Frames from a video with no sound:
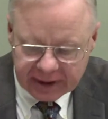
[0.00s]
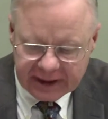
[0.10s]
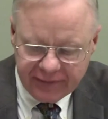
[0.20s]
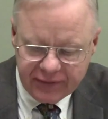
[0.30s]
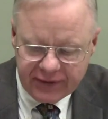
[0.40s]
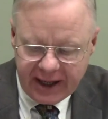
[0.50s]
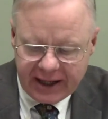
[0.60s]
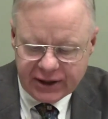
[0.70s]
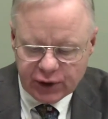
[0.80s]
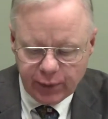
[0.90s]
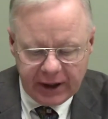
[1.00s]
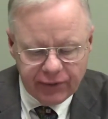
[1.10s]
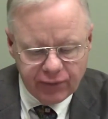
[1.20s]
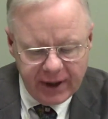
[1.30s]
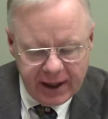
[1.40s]
11th,
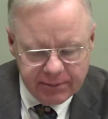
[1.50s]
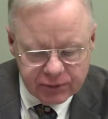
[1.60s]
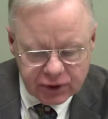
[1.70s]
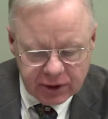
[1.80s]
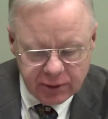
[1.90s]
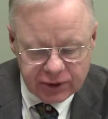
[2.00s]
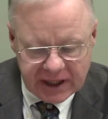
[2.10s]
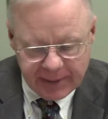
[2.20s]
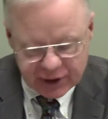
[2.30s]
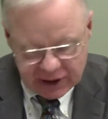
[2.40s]
1823, to Thomas